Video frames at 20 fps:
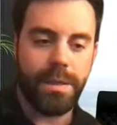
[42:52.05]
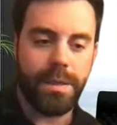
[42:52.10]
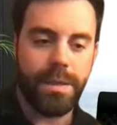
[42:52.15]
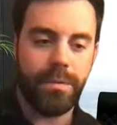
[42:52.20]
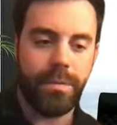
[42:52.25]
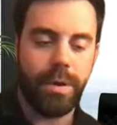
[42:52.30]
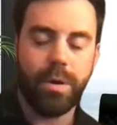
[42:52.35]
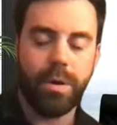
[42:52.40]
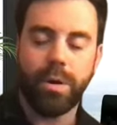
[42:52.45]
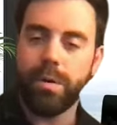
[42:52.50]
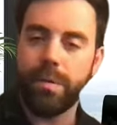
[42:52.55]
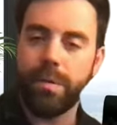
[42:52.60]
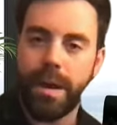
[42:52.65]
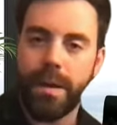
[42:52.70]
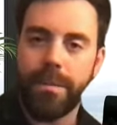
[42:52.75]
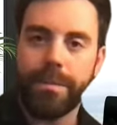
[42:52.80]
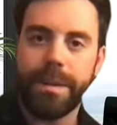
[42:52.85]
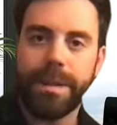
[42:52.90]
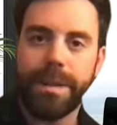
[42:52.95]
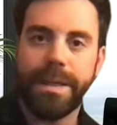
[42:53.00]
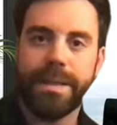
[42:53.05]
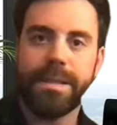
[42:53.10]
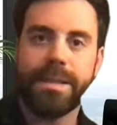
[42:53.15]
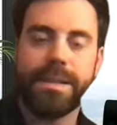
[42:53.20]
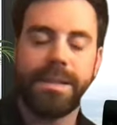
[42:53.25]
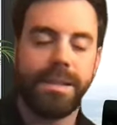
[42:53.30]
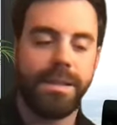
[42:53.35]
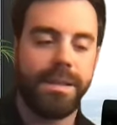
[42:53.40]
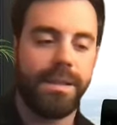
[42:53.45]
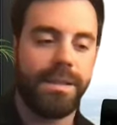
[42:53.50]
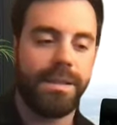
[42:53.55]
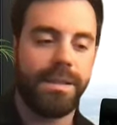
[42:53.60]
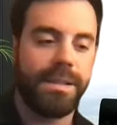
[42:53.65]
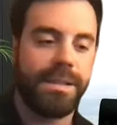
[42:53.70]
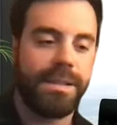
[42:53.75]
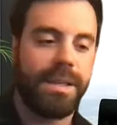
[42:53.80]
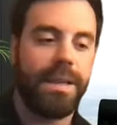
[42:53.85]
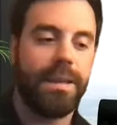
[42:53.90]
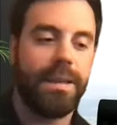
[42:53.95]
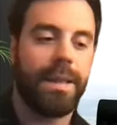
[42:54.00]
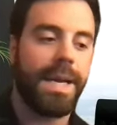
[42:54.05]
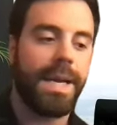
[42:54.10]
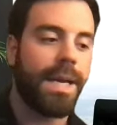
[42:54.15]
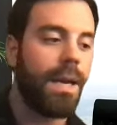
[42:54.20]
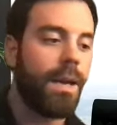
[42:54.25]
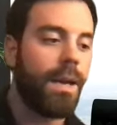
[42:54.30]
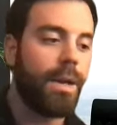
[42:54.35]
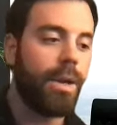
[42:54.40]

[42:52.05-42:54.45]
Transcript: recruit companies to see, like,